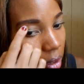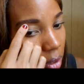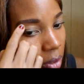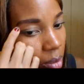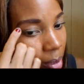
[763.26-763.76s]

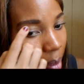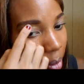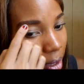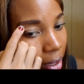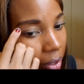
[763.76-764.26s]
you'd be
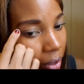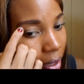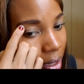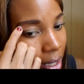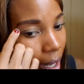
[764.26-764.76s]
able to
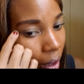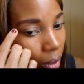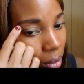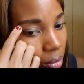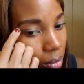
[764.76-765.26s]
clearly
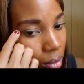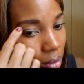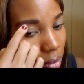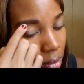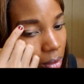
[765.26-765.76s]
tell,
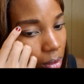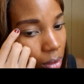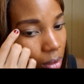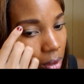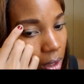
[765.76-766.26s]

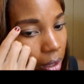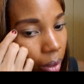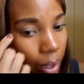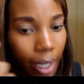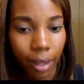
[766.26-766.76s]
you know,
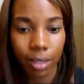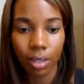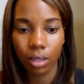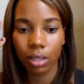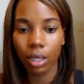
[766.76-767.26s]
okay,
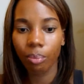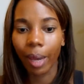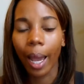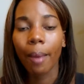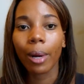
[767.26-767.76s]

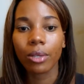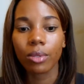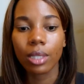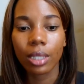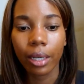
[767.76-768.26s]
my eyebrows
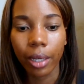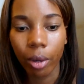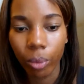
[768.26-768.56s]
would stand out